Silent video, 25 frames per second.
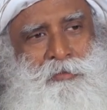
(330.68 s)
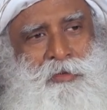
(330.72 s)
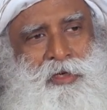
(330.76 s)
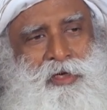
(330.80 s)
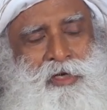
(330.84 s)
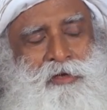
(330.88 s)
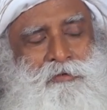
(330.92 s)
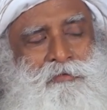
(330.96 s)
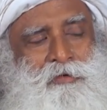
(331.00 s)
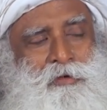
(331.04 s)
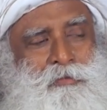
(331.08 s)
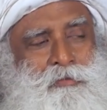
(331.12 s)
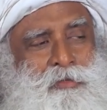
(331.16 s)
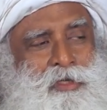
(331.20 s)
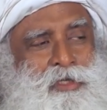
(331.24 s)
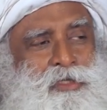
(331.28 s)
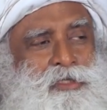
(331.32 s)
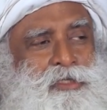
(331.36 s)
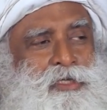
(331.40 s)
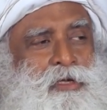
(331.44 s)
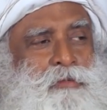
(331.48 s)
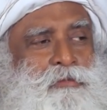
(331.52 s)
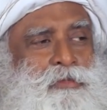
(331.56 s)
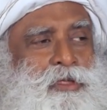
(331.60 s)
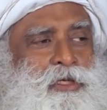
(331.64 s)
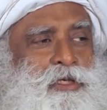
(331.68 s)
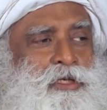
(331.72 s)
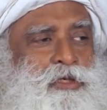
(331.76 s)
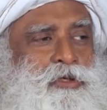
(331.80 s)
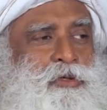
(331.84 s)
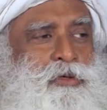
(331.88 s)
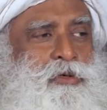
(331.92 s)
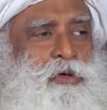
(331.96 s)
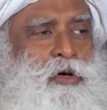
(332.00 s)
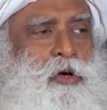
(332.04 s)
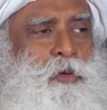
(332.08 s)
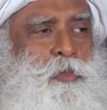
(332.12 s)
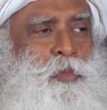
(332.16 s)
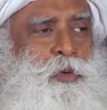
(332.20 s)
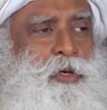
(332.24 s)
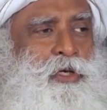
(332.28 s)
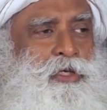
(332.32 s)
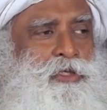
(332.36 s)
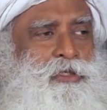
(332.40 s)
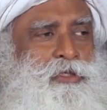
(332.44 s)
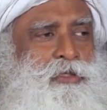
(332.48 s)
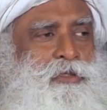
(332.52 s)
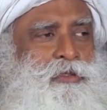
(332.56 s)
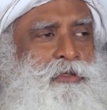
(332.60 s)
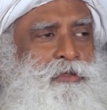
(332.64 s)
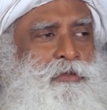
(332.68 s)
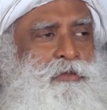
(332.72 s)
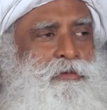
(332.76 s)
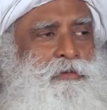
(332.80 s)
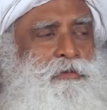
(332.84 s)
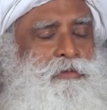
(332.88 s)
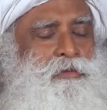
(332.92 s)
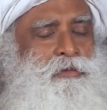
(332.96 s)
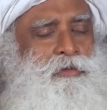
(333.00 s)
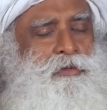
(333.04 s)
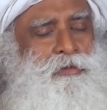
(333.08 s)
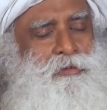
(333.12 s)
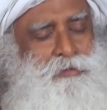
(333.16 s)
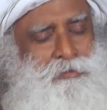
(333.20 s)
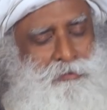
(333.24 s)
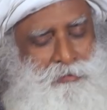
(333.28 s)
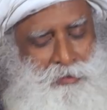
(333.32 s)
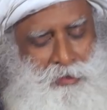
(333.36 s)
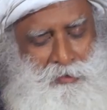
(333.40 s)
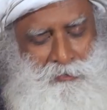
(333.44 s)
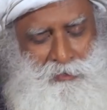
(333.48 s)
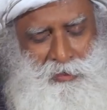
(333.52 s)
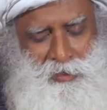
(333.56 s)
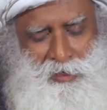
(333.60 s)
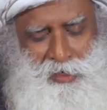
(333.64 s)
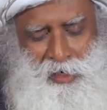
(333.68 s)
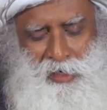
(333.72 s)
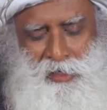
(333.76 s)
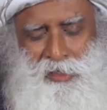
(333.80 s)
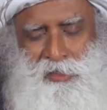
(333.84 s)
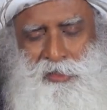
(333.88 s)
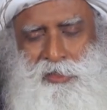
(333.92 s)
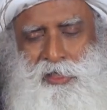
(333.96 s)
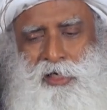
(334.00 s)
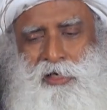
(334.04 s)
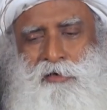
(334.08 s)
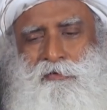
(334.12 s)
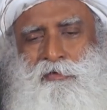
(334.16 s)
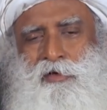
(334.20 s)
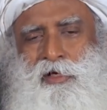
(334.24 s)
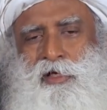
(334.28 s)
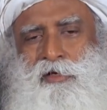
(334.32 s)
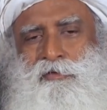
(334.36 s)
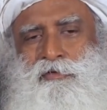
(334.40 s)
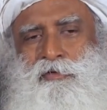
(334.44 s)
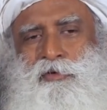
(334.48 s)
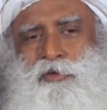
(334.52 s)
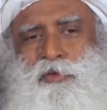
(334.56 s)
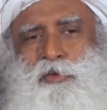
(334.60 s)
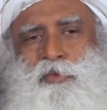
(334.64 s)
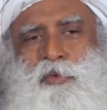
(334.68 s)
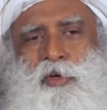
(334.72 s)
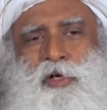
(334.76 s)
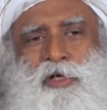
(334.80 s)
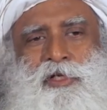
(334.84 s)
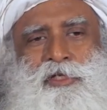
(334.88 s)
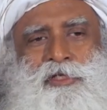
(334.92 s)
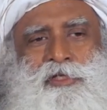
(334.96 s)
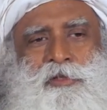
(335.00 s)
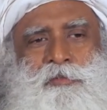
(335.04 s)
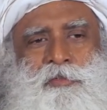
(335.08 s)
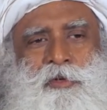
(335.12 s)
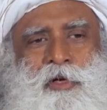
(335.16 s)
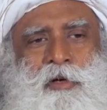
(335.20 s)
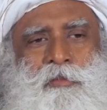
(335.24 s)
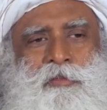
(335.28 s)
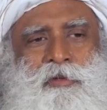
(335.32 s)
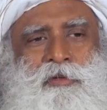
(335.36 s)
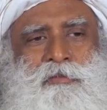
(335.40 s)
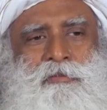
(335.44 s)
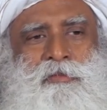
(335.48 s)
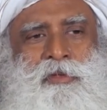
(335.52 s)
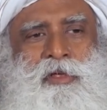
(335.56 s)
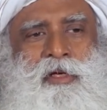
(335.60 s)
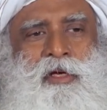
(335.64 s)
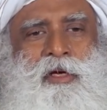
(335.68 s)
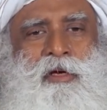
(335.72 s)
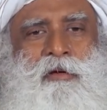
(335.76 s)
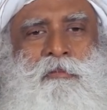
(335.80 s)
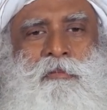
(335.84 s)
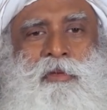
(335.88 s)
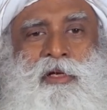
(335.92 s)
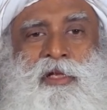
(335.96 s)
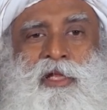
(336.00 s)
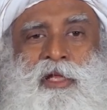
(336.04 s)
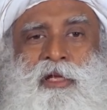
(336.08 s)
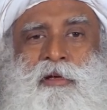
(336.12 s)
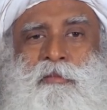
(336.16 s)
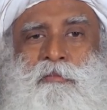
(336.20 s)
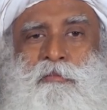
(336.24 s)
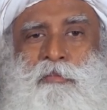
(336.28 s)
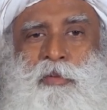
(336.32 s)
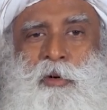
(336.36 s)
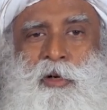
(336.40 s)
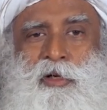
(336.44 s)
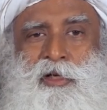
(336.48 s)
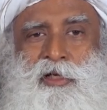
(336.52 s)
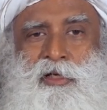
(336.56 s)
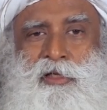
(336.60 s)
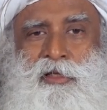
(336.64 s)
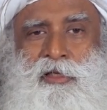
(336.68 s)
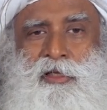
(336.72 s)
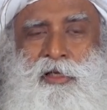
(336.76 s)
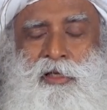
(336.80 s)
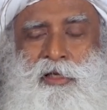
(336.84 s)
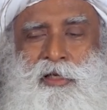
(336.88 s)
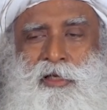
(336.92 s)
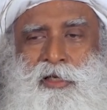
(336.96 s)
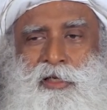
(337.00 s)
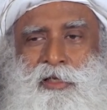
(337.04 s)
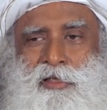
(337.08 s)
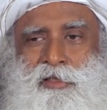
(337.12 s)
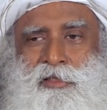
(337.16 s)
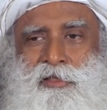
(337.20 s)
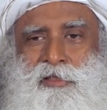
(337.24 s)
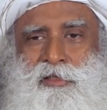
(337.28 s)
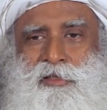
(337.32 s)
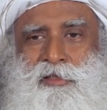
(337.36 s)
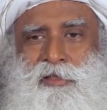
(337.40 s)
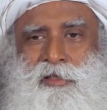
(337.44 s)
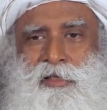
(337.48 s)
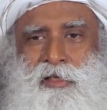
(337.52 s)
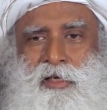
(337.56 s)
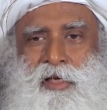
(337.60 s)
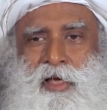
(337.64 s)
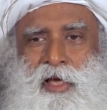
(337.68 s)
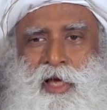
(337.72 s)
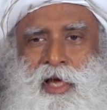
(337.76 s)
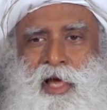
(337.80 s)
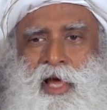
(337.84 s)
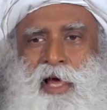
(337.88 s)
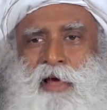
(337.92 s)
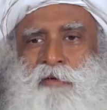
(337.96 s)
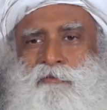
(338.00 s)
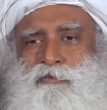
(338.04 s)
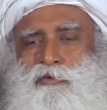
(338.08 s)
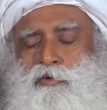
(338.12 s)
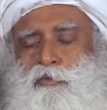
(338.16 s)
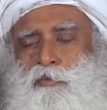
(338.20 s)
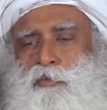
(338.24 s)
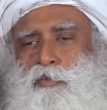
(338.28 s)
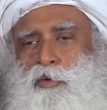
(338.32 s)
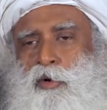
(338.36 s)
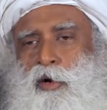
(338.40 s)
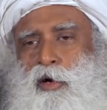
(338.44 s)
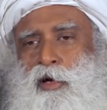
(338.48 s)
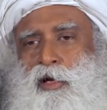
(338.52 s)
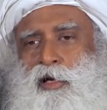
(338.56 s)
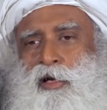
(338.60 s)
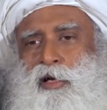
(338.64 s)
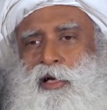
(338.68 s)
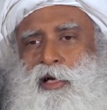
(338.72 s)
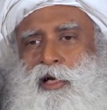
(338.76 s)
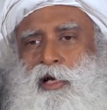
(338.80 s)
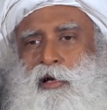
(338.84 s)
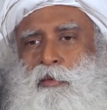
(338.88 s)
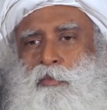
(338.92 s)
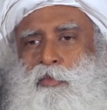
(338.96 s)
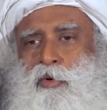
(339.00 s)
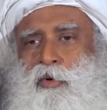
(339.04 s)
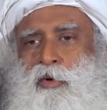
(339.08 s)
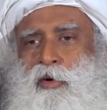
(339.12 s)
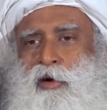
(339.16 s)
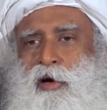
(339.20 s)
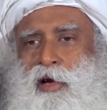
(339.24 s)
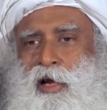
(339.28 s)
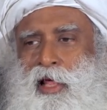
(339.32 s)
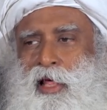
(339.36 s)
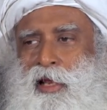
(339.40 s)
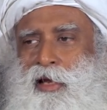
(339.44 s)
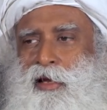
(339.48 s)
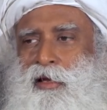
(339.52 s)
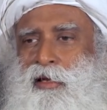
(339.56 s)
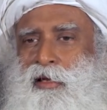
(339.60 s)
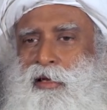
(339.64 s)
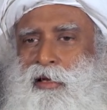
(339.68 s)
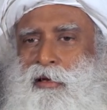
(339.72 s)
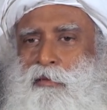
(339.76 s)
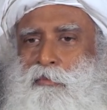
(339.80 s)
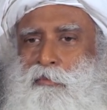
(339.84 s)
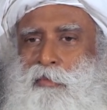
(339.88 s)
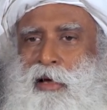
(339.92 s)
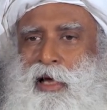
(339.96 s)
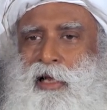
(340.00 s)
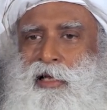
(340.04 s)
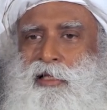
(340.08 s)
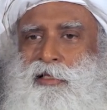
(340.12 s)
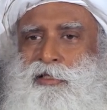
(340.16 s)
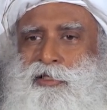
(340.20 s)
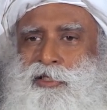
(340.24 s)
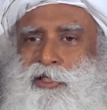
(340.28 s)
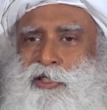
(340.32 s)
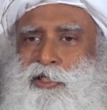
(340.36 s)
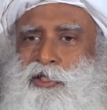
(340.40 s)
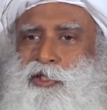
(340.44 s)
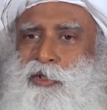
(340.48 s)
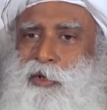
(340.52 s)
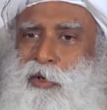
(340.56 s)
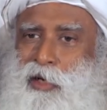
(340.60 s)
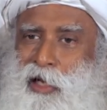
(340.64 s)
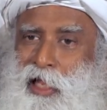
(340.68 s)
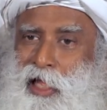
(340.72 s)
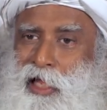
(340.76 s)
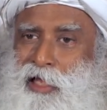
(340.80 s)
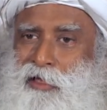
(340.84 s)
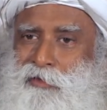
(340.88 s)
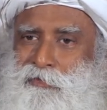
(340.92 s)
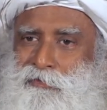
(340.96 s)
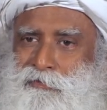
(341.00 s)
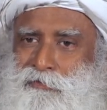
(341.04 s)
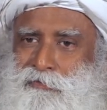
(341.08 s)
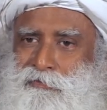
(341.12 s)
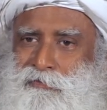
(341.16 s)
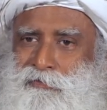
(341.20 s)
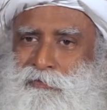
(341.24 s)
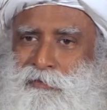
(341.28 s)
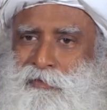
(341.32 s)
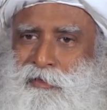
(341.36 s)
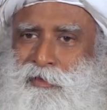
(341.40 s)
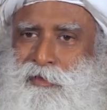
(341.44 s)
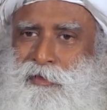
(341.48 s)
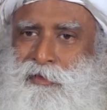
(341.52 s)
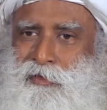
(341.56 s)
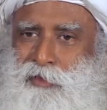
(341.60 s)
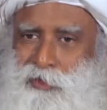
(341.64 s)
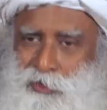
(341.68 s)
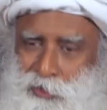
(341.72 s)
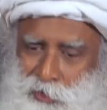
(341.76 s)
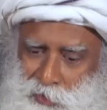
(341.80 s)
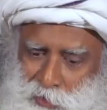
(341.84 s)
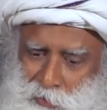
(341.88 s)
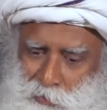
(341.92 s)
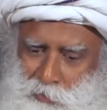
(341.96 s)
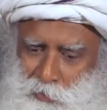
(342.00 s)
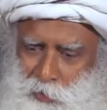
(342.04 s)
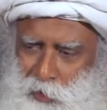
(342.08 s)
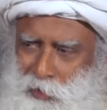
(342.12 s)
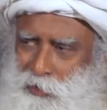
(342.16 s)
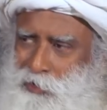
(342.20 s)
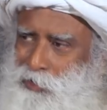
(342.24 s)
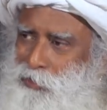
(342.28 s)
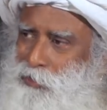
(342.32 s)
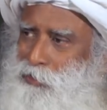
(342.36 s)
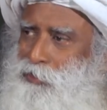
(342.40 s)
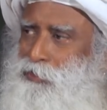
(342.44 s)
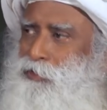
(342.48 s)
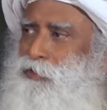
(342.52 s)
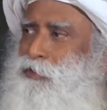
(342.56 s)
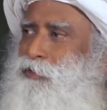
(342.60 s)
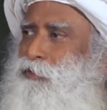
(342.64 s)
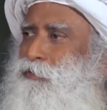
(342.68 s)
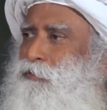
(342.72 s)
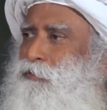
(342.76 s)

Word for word: but if it means something to your corporation, we will write a certificate for you, what is the problem? But the important thing is, have you brought little more clarity and balance into your life? This is important.